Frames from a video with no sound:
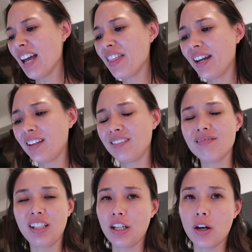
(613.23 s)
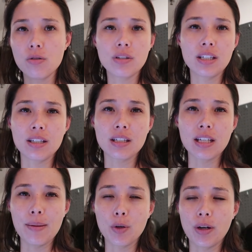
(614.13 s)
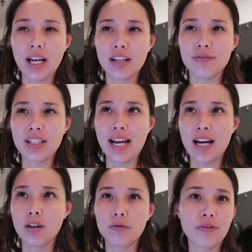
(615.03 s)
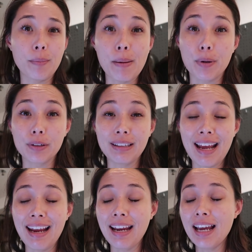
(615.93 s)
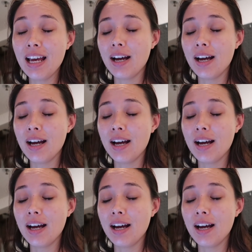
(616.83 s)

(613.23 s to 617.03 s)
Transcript: And then, you know, since I'm going out of town for my birthday,